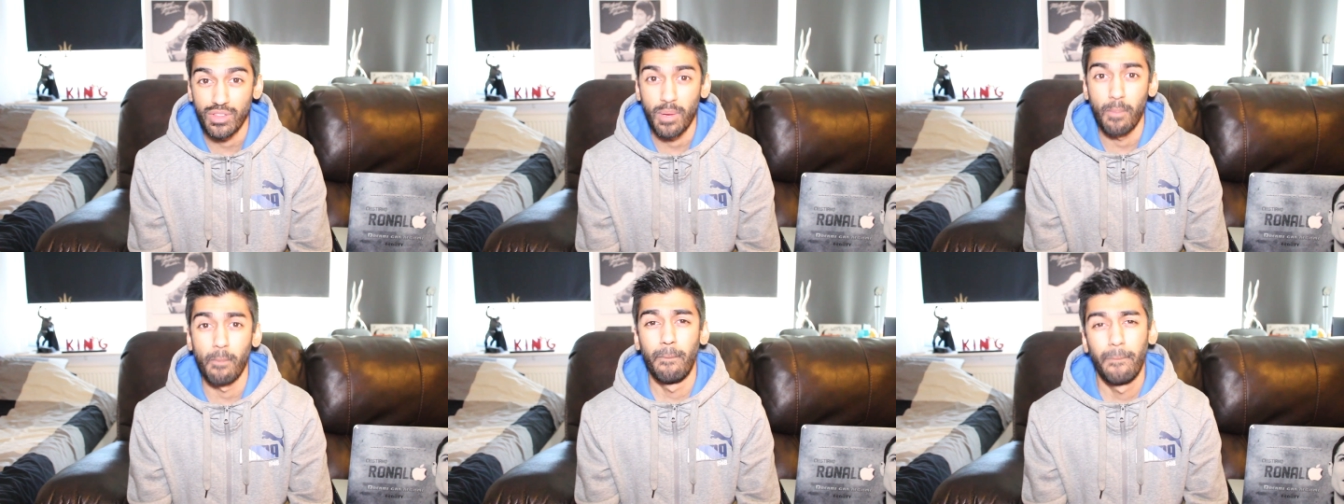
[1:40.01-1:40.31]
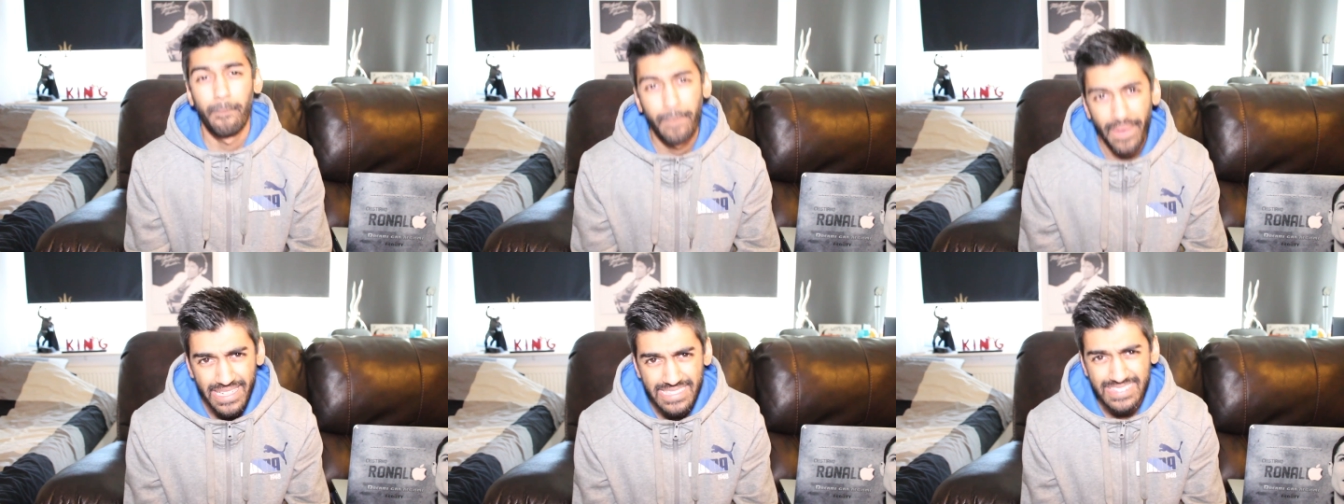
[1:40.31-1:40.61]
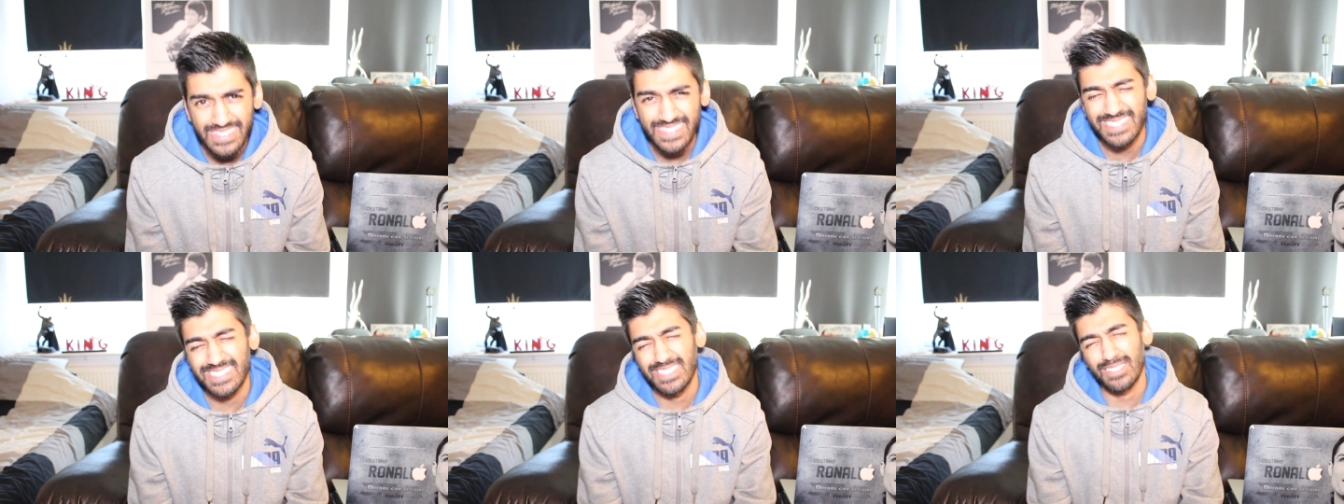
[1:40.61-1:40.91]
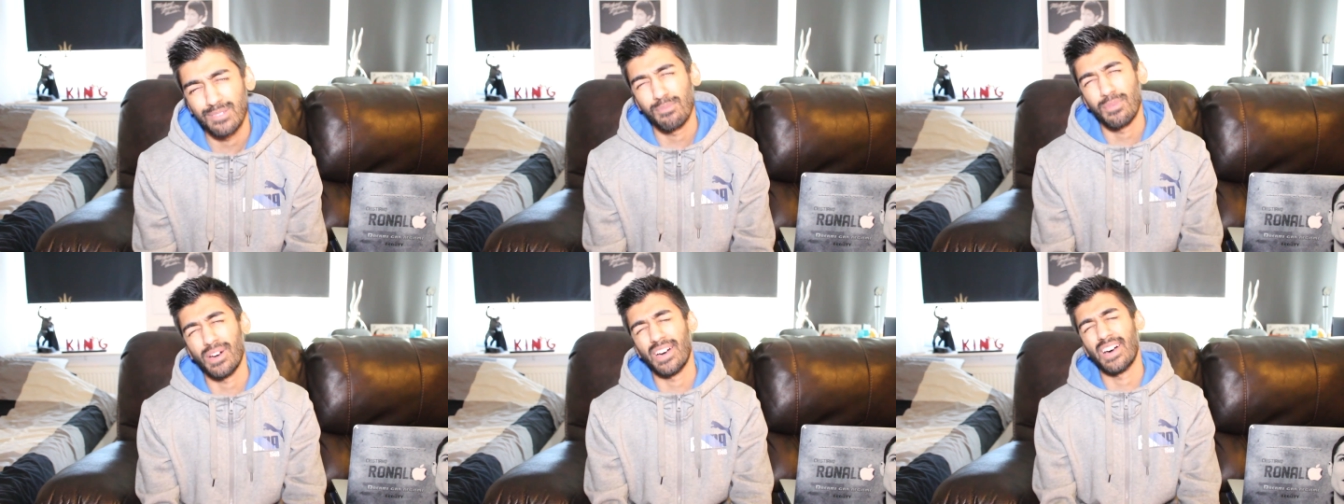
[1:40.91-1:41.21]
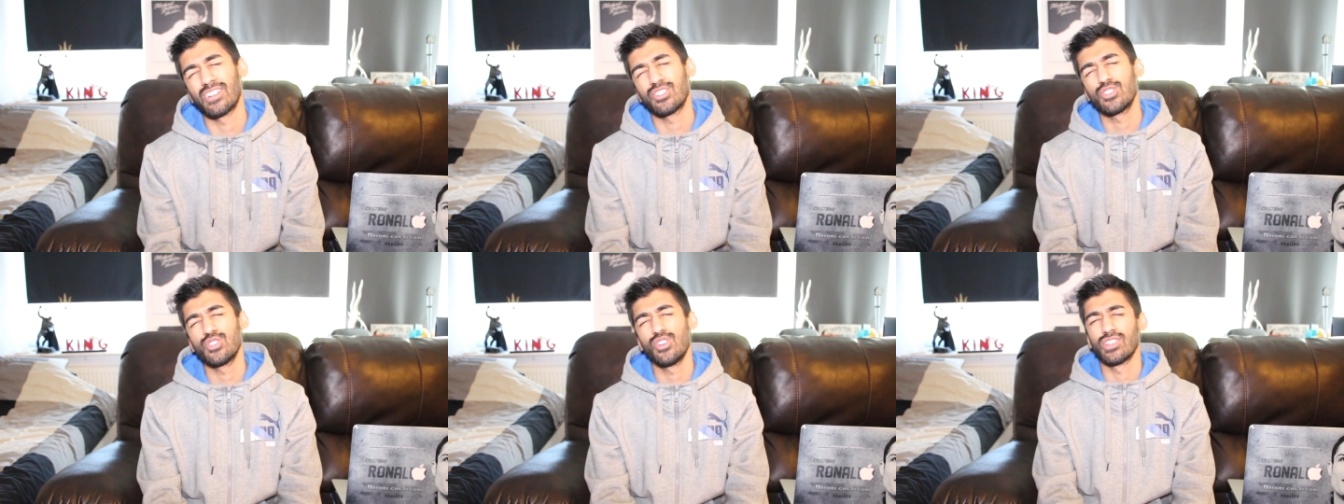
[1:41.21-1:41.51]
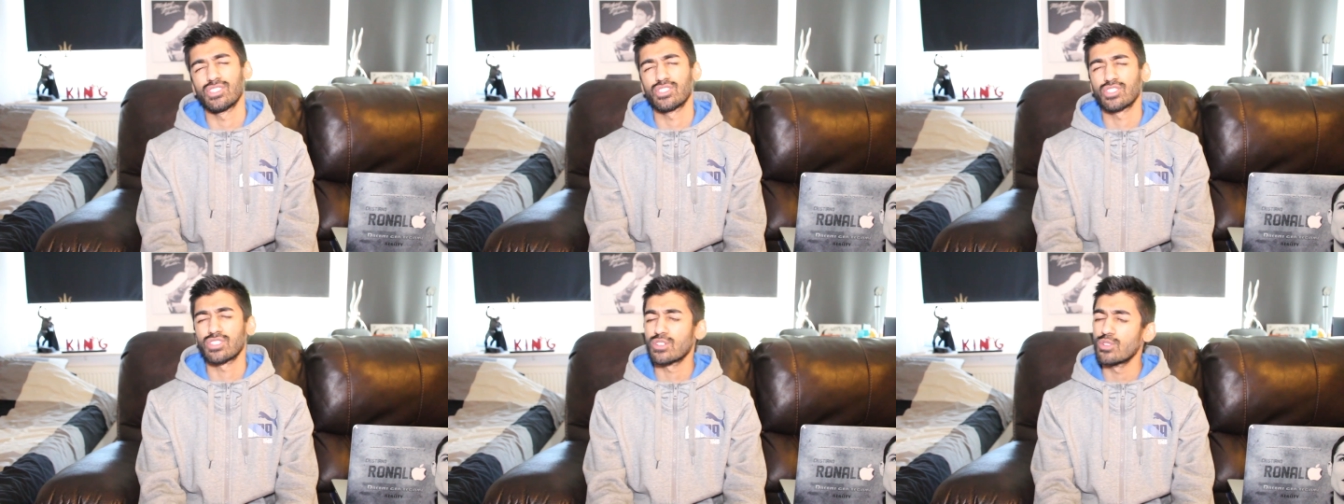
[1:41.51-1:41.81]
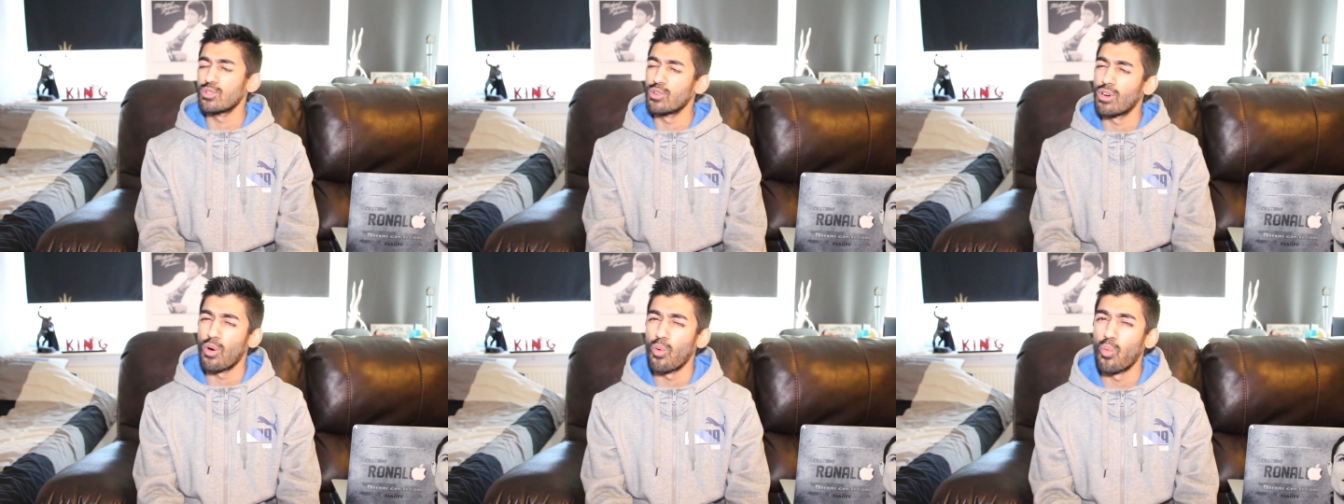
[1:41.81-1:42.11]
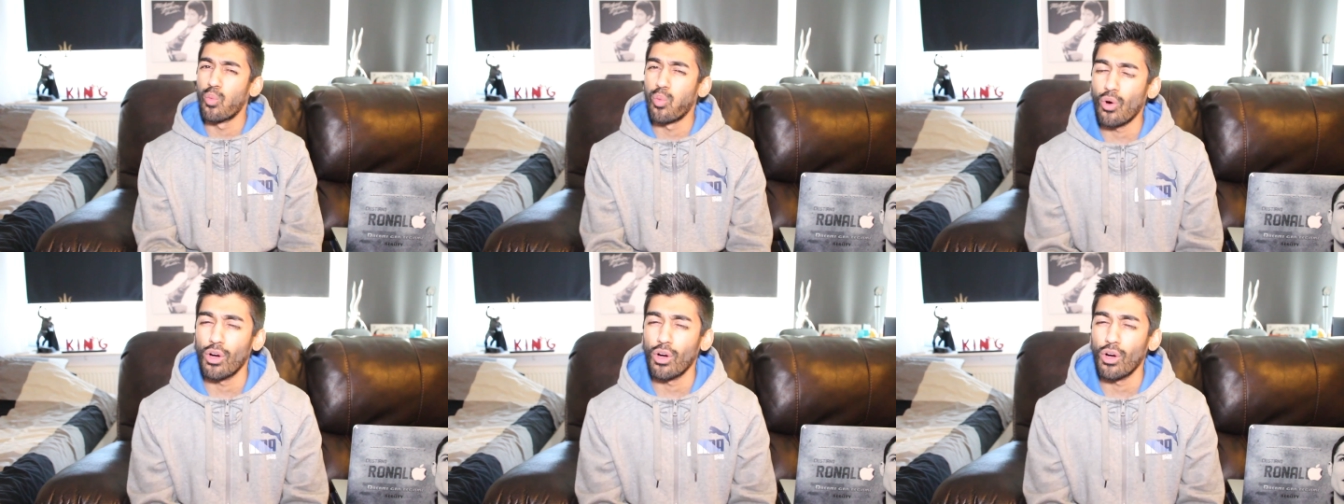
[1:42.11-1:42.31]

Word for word: and Benzema should have scored